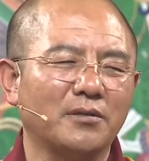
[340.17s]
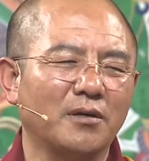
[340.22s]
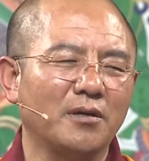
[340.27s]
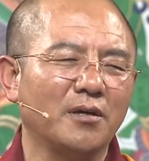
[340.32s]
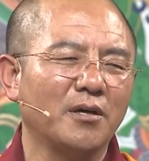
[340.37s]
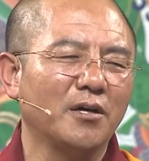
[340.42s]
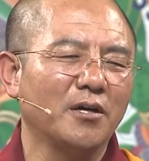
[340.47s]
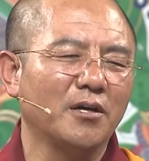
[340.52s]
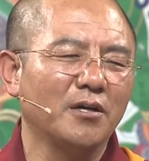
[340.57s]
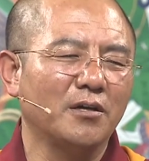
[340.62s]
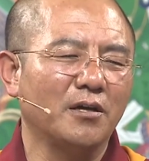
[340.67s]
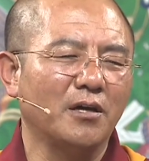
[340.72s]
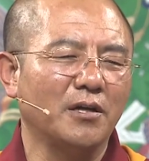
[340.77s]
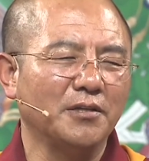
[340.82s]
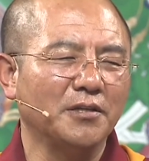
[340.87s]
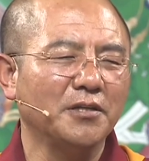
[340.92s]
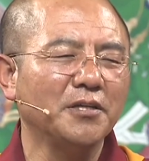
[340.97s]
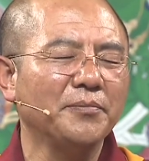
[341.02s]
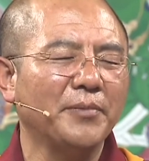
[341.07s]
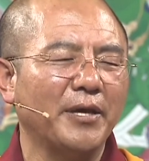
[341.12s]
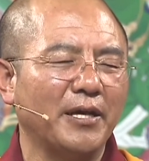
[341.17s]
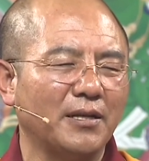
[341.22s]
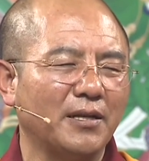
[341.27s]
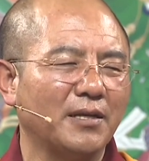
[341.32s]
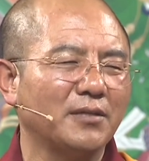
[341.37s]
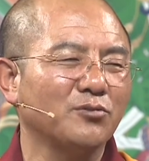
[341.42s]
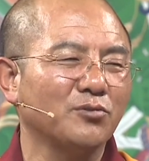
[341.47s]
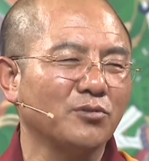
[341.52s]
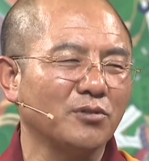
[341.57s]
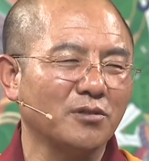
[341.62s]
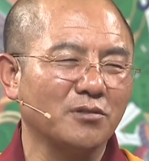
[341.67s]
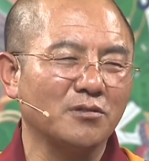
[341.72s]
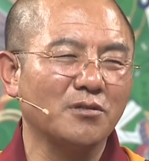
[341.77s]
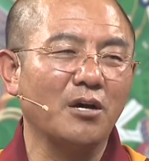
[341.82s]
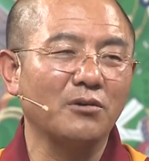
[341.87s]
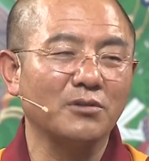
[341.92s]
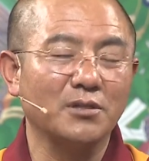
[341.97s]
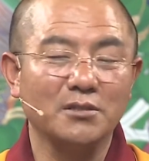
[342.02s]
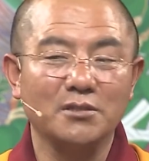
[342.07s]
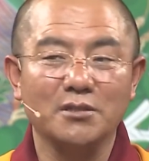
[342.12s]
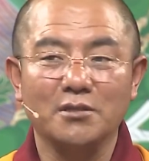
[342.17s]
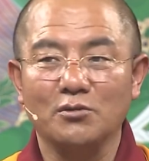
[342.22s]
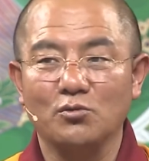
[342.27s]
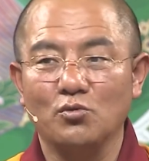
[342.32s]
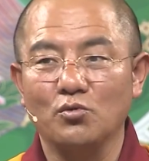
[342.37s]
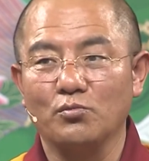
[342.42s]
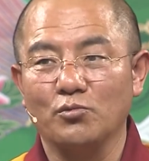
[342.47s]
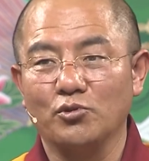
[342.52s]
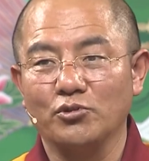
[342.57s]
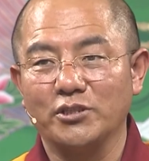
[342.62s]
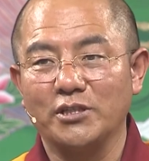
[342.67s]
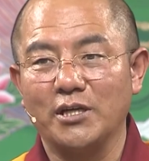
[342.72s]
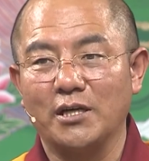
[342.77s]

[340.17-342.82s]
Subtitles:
There are many stories like these in India.